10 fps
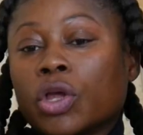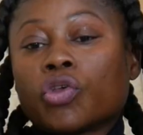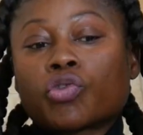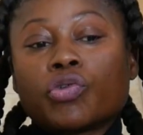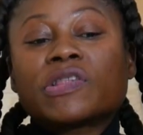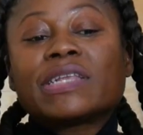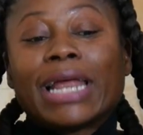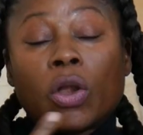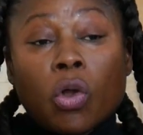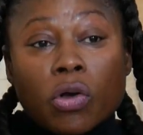So you see
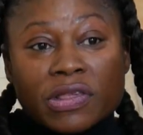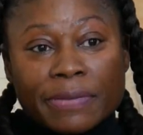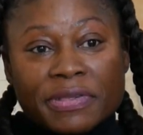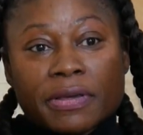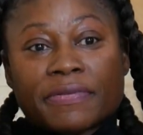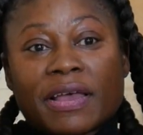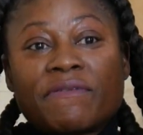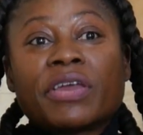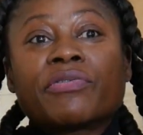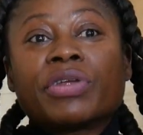the laws themselves are
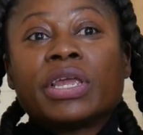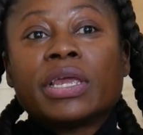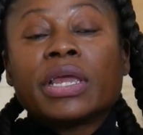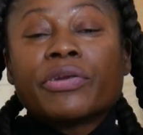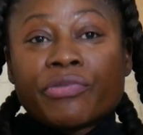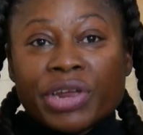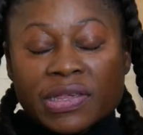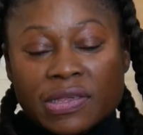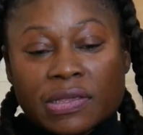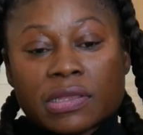very
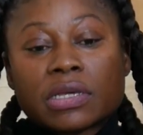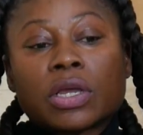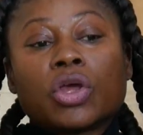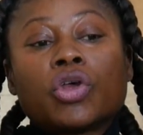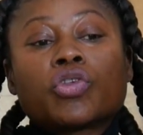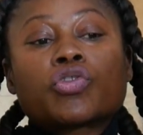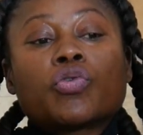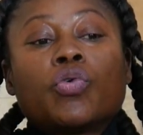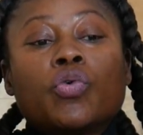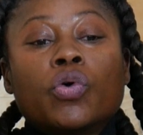racist.
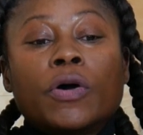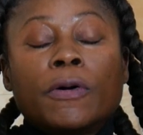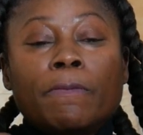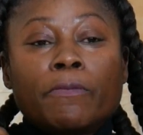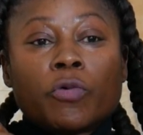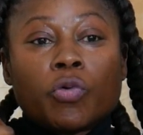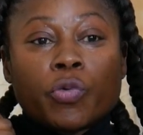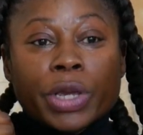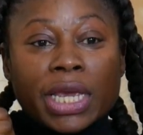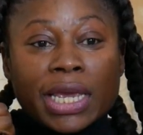So
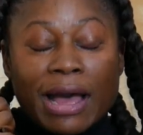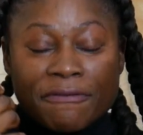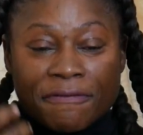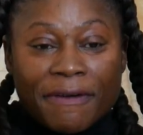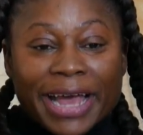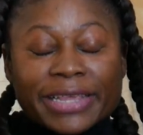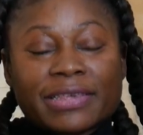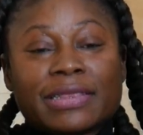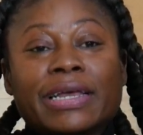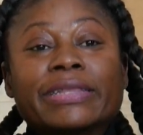we are
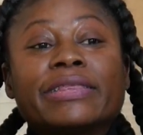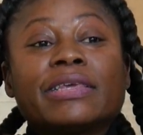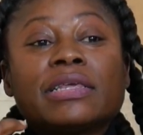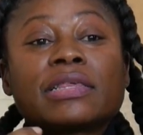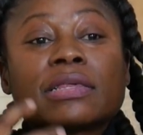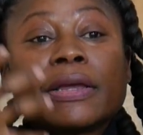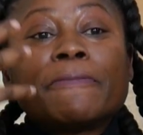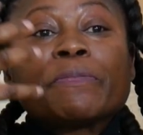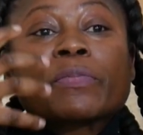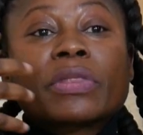fighting that these
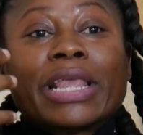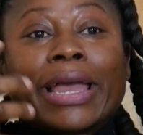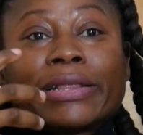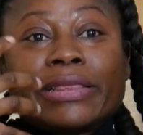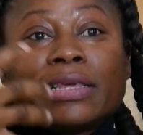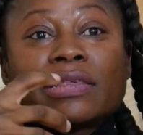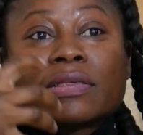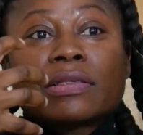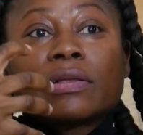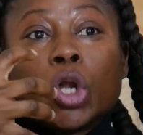
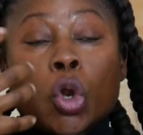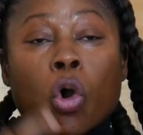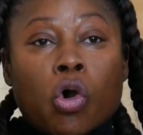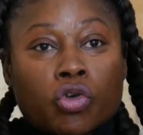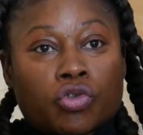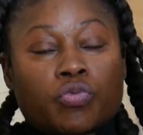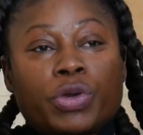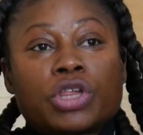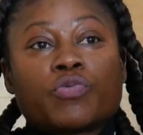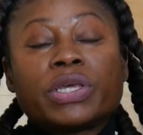laws,
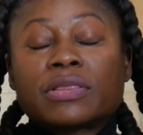which we